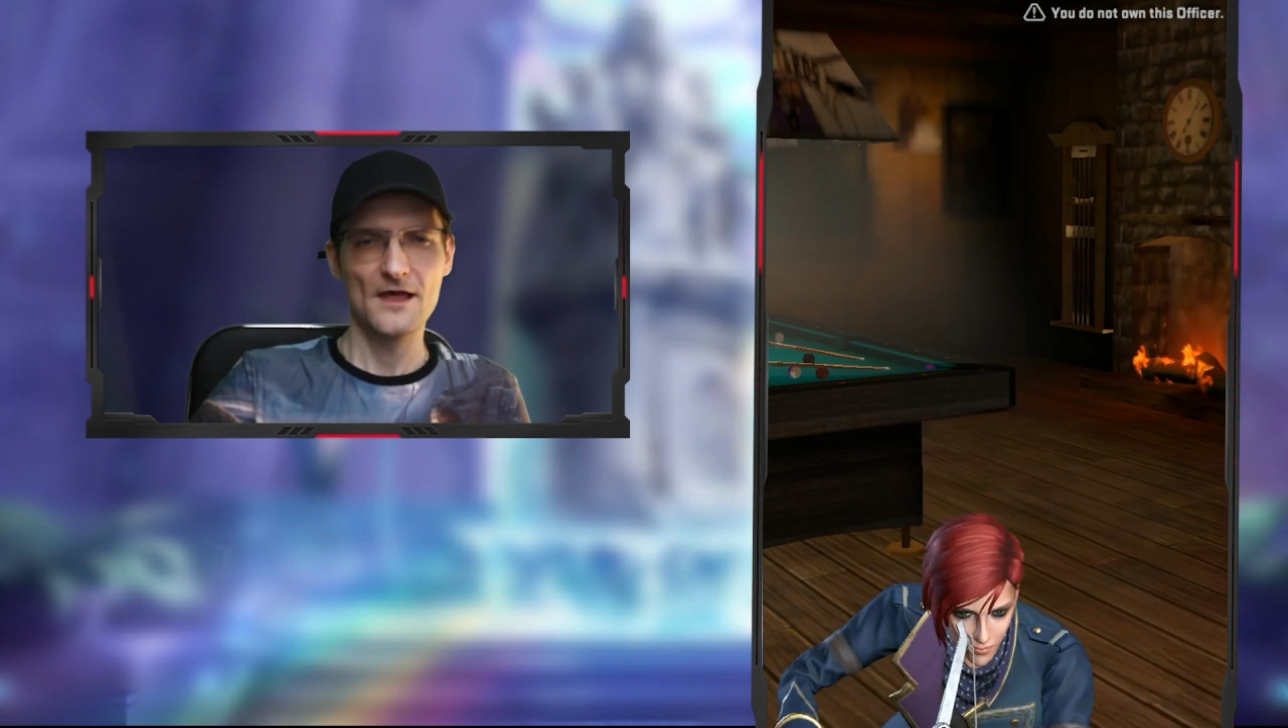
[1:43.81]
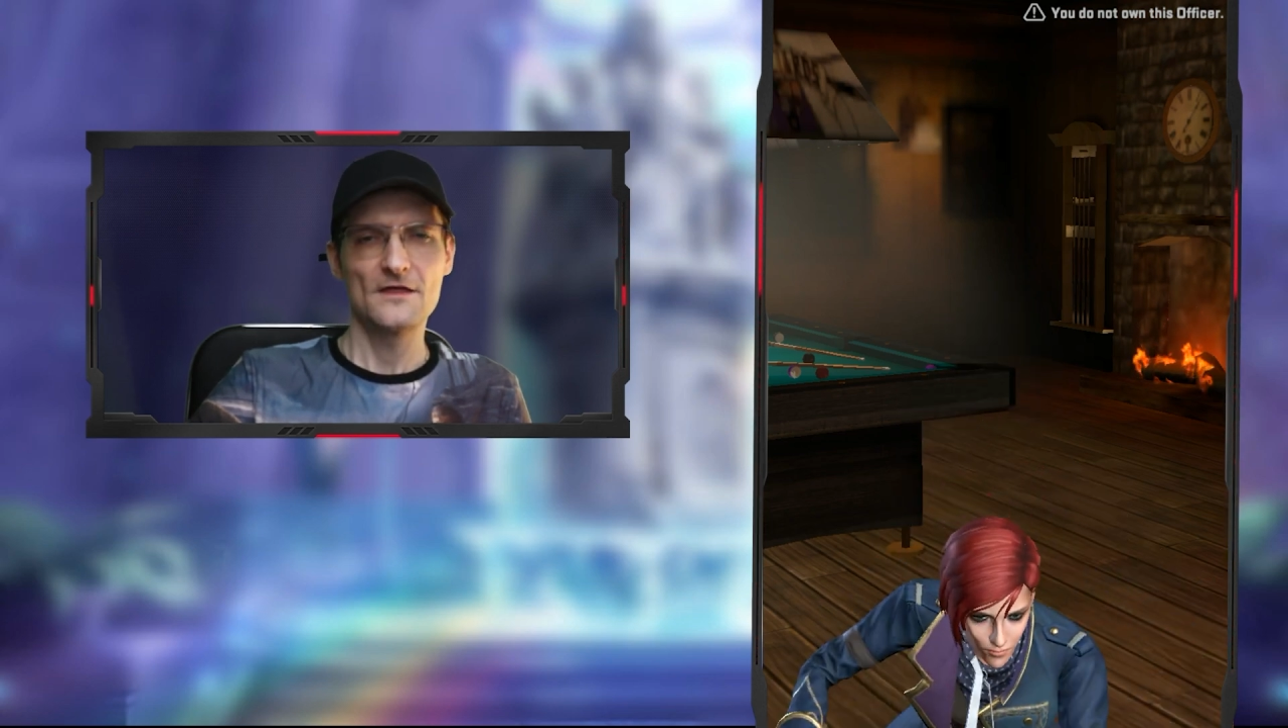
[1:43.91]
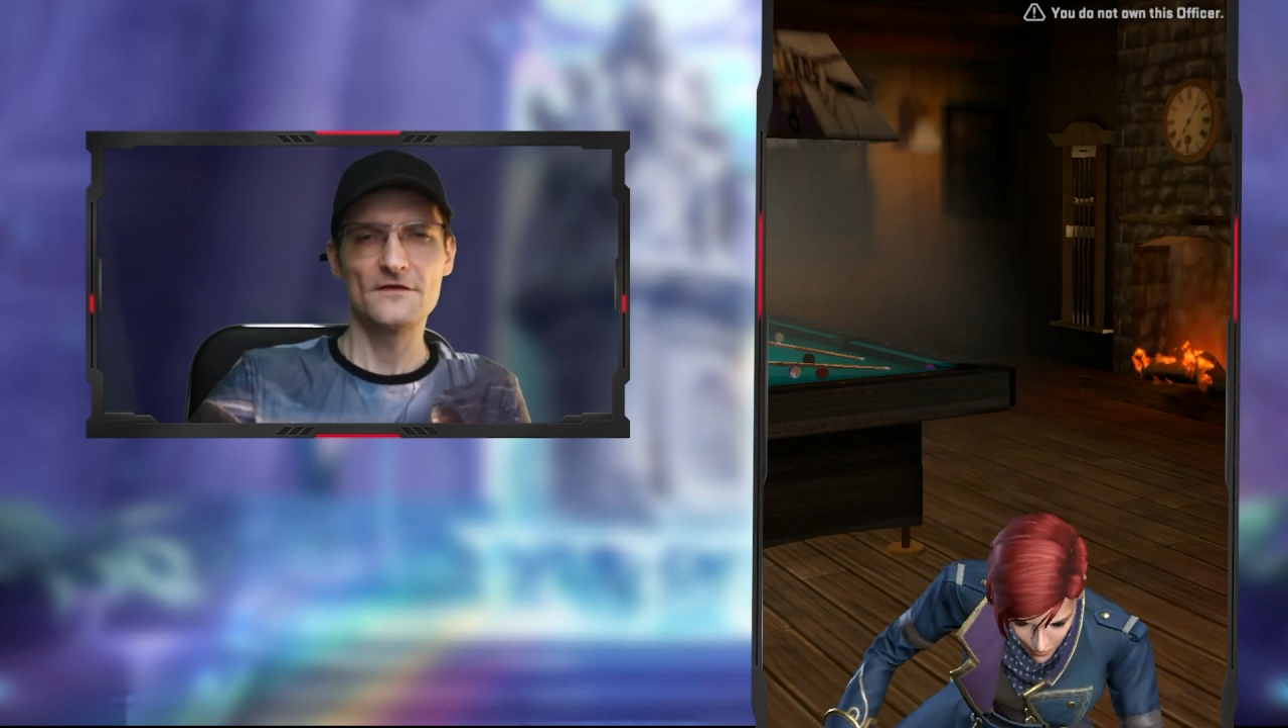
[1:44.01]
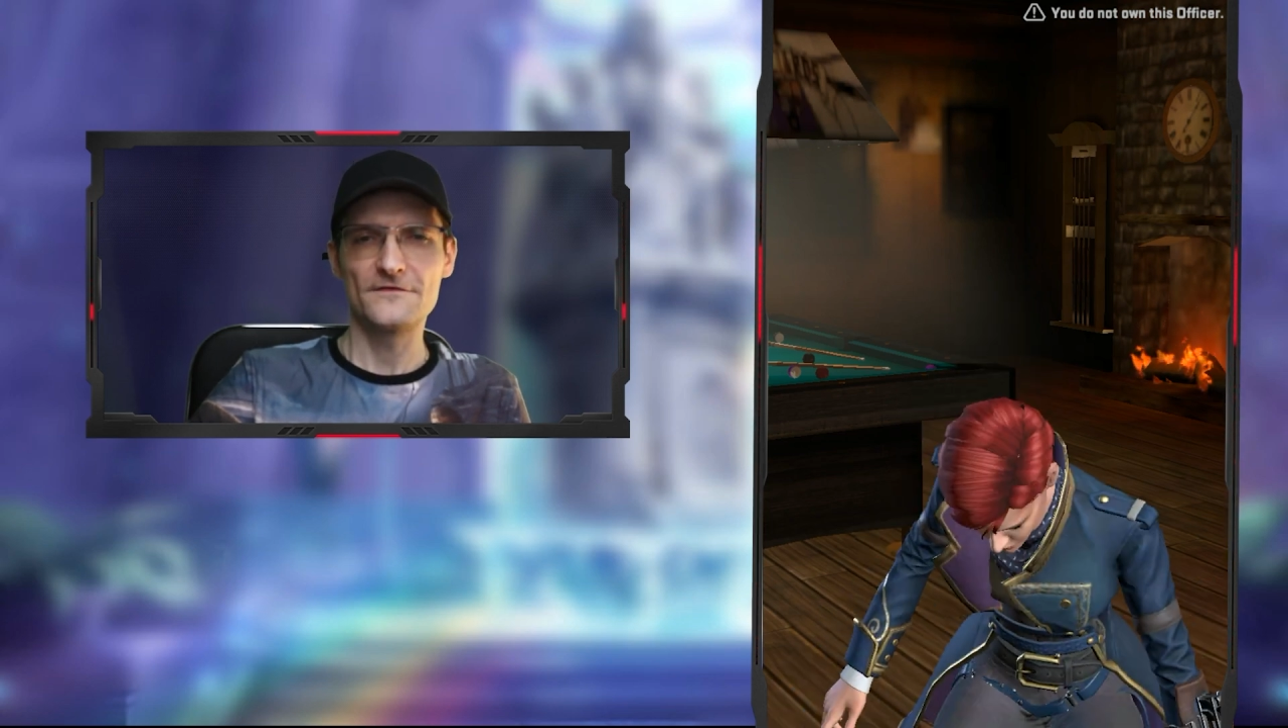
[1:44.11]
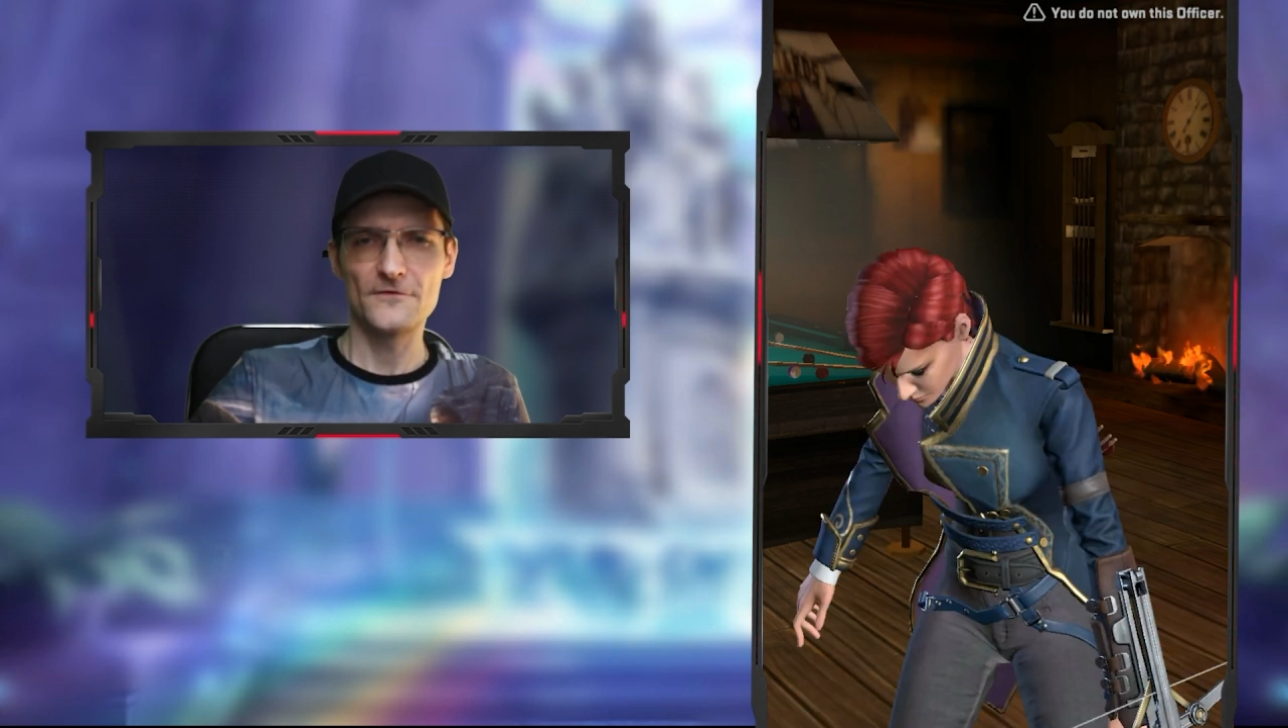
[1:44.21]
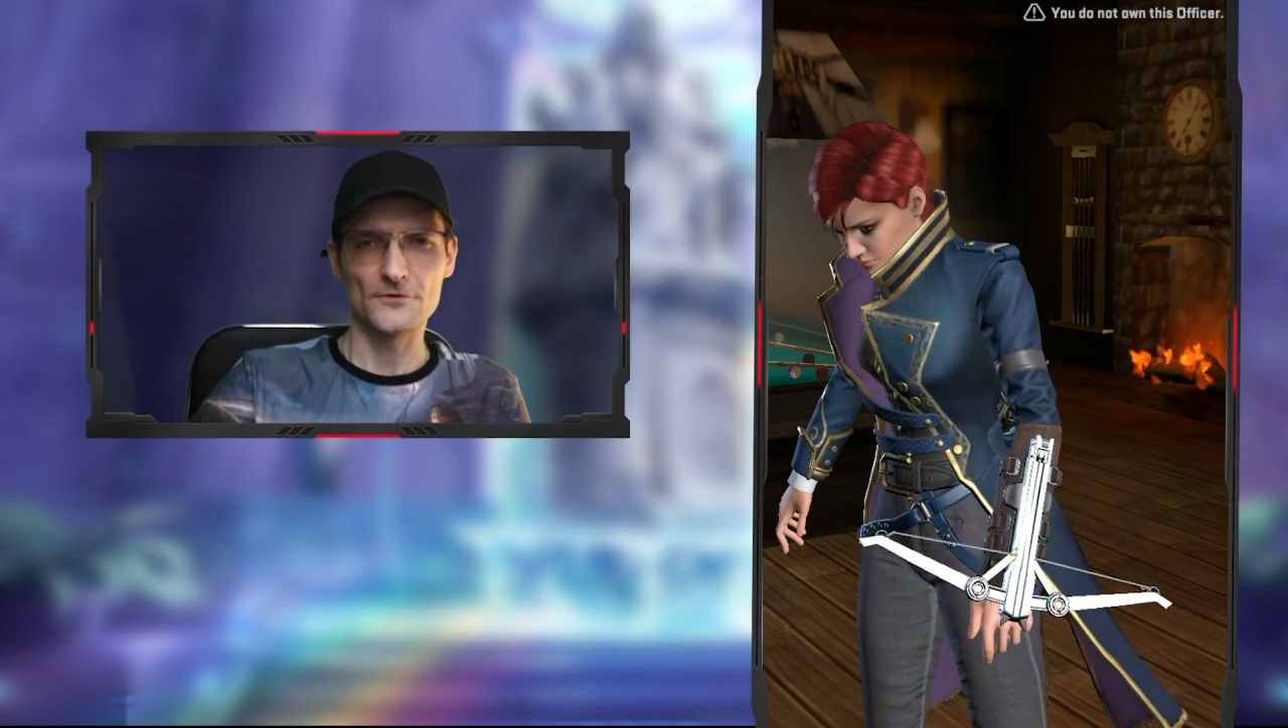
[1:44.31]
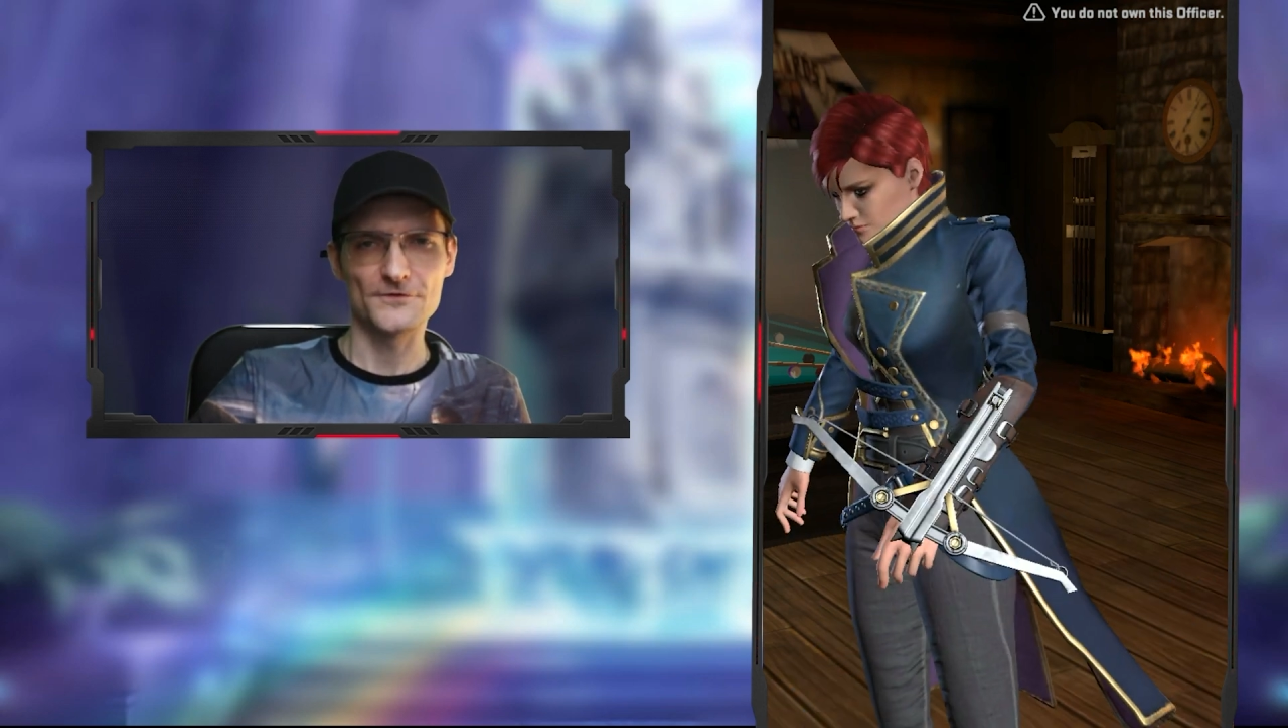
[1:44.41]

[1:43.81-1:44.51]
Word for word: The third